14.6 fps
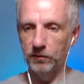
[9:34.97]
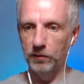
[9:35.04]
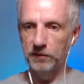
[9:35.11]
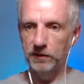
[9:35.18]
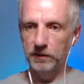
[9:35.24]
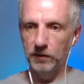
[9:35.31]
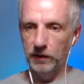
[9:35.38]

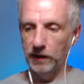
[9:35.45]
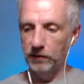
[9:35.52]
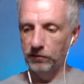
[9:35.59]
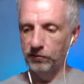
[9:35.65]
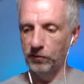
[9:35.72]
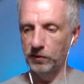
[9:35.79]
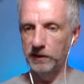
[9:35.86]
whoops, not
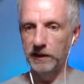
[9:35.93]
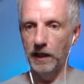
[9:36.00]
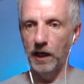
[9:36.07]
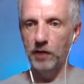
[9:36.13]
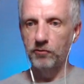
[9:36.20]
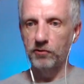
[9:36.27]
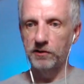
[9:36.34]
140,
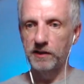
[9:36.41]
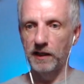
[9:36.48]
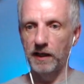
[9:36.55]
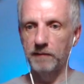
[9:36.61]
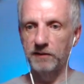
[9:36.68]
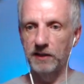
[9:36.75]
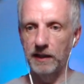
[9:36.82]
100
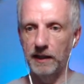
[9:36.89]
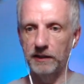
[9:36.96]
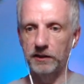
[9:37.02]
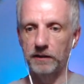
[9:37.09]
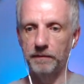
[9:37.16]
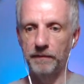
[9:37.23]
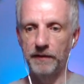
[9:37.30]
times
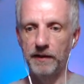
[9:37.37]
larger